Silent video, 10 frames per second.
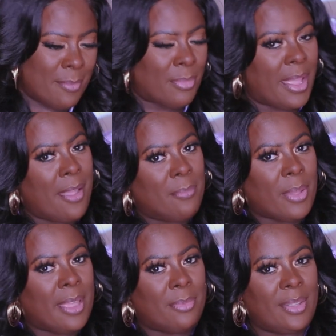and bam,
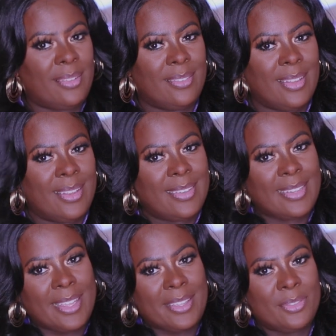baby,
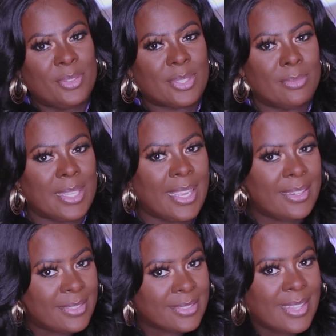they give you some
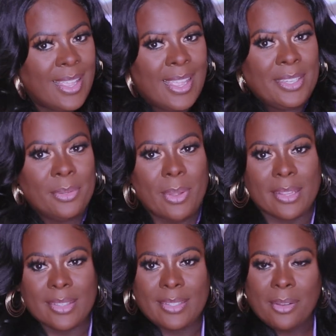layers and you
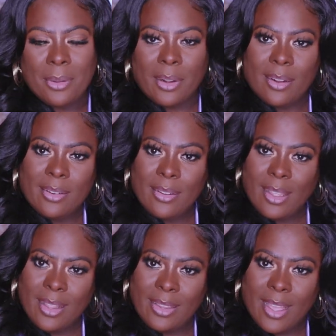out the door.
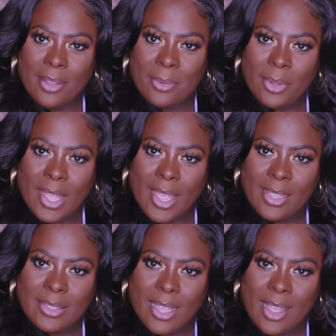Hello,
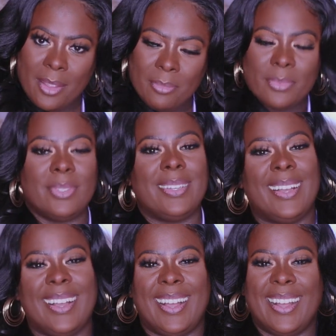hang time.
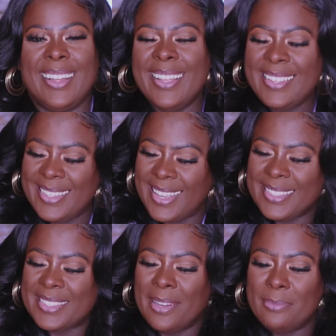
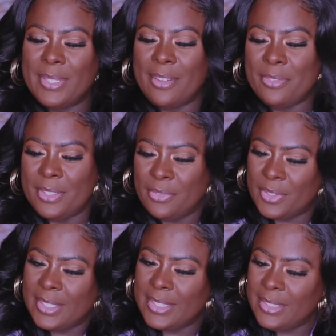Yeah, so I'm definitely
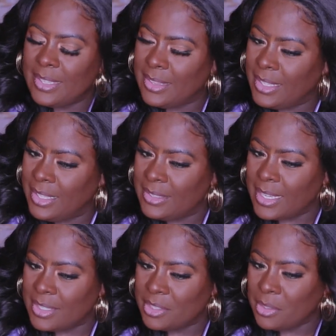feeling the
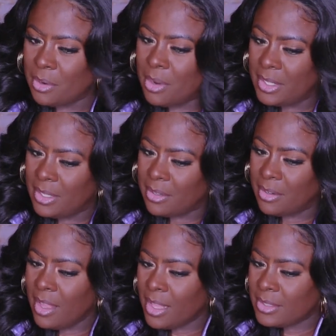texture on
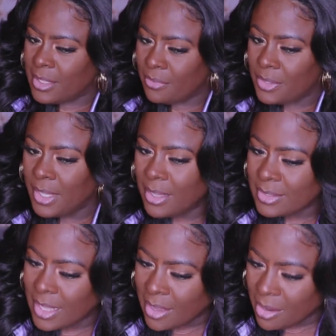here. Definitely
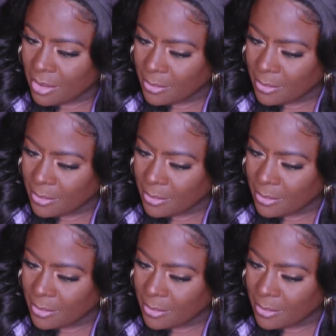has like